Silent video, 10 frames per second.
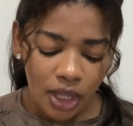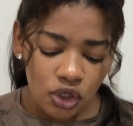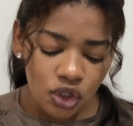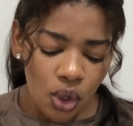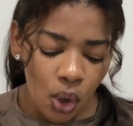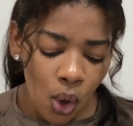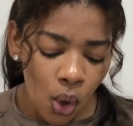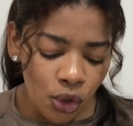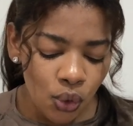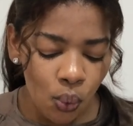
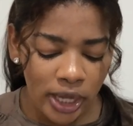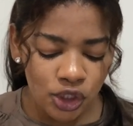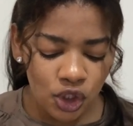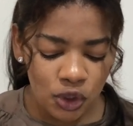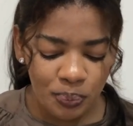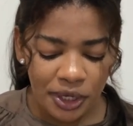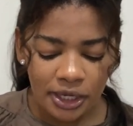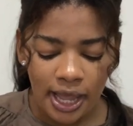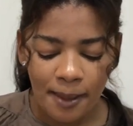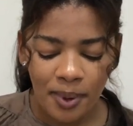So you want to speak
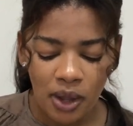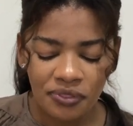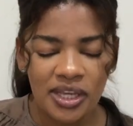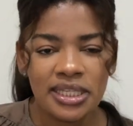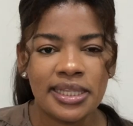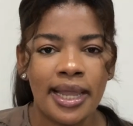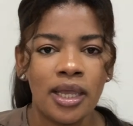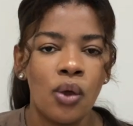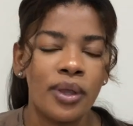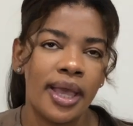about things
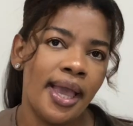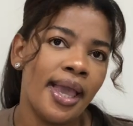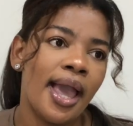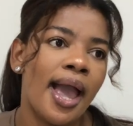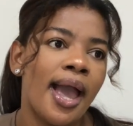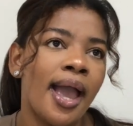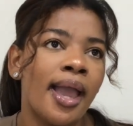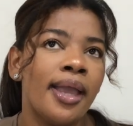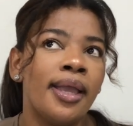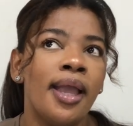like, okay,
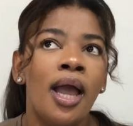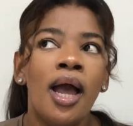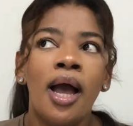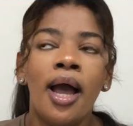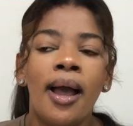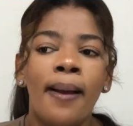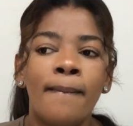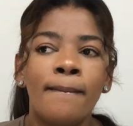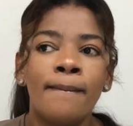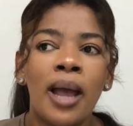I
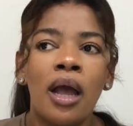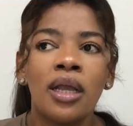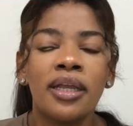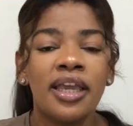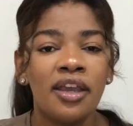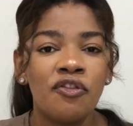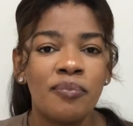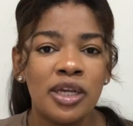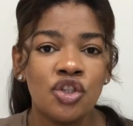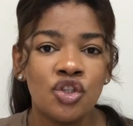give
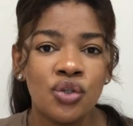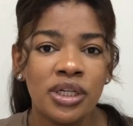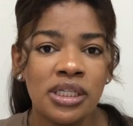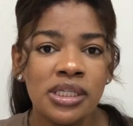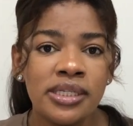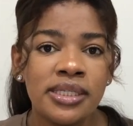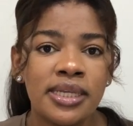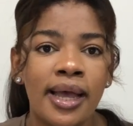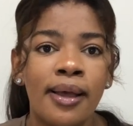my students